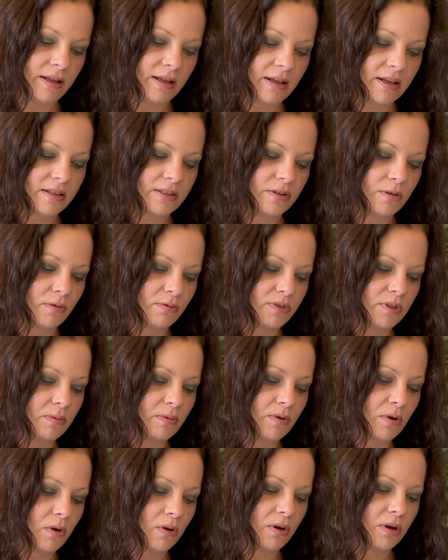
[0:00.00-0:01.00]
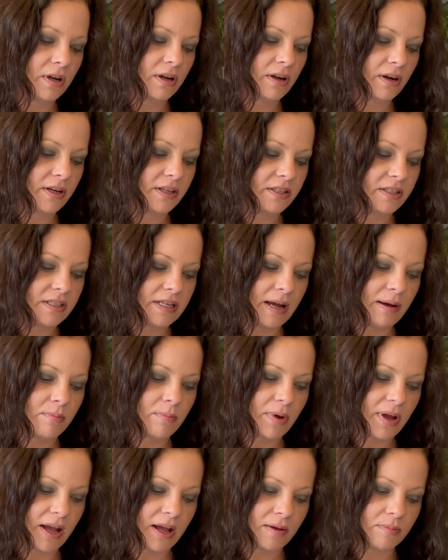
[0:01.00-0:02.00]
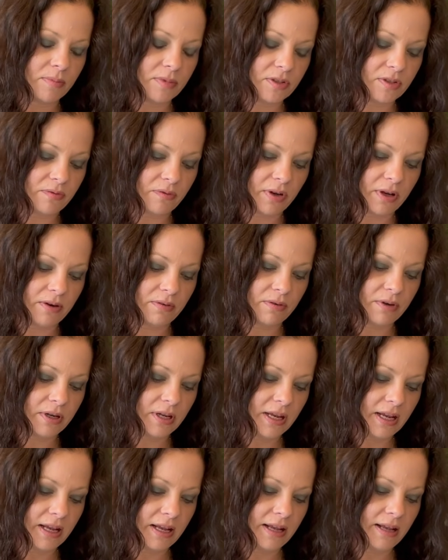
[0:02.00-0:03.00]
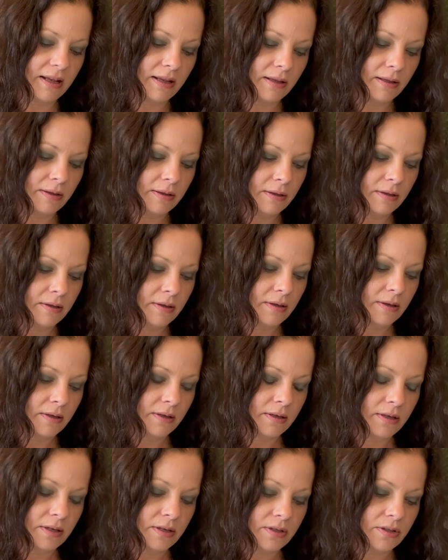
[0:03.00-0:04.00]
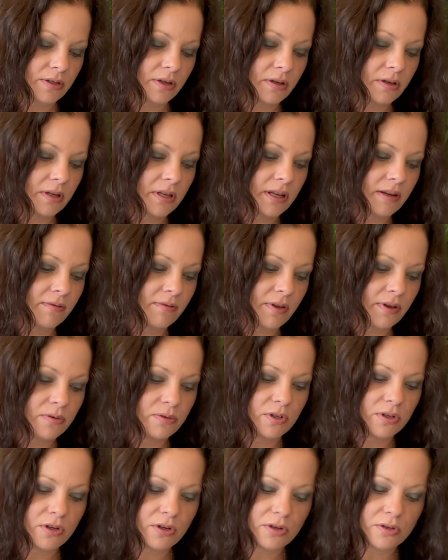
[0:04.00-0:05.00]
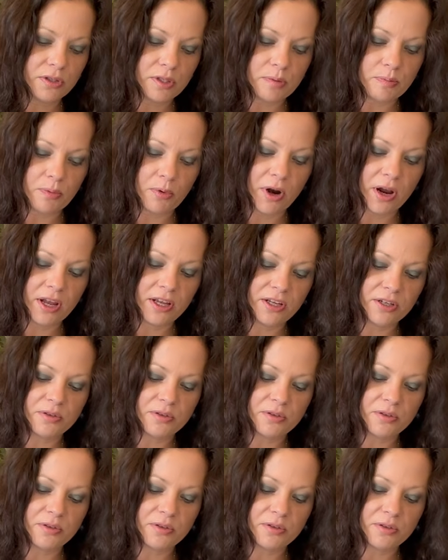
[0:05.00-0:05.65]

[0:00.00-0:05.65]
Because obviously we've got a nice damp atmosphere in here. So I'm going to give those a good spray.